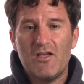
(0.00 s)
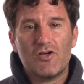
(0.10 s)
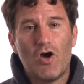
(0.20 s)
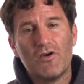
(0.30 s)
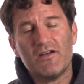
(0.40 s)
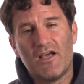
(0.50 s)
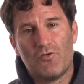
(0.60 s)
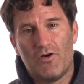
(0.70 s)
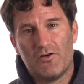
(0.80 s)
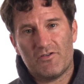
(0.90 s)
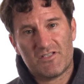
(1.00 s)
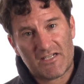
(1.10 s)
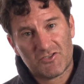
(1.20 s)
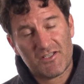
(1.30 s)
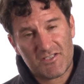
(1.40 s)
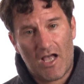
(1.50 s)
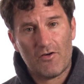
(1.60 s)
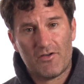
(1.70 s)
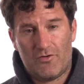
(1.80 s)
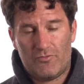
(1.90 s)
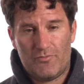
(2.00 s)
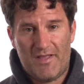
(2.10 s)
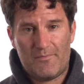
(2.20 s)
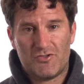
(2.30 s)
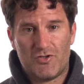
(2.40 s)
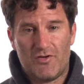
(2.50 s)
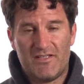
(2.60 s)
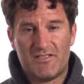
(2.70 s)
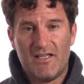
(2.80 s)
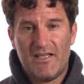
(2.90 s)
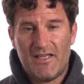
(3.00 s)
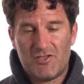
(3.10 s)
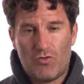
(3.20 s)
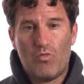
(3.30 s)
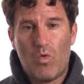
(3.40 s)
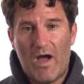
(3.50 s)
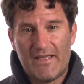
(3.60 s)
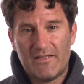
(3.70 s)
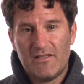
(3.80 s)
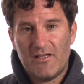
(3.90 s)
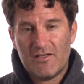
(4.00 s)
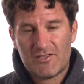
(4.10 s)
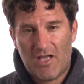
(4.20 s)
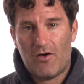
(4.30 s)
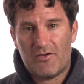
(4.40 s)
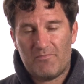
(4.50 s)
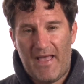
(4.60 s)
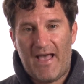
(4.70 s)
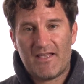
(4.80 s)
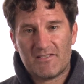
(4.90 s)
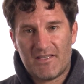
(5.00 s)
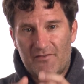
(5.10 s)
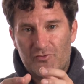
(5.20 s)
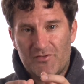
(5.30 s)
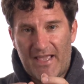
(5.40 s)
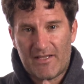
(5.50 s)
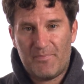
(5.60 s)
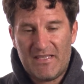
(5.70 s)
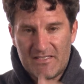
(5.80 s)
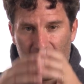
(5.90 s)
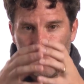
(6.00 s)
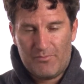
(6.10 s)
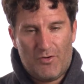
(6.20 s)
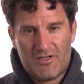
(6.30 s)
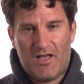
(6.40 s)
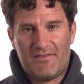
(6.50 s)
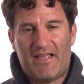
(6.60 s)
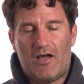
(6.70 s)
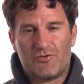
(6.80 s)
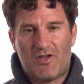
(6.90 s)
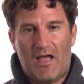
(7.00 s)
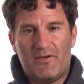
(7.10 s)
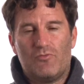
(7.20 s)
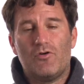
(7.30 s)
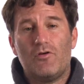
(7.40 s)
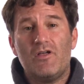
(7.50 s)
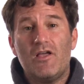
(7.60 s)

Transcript: coconut oil is actually a solid at room temperature. It's a white solid mass that if you take a piece of and put it on the countertop, it will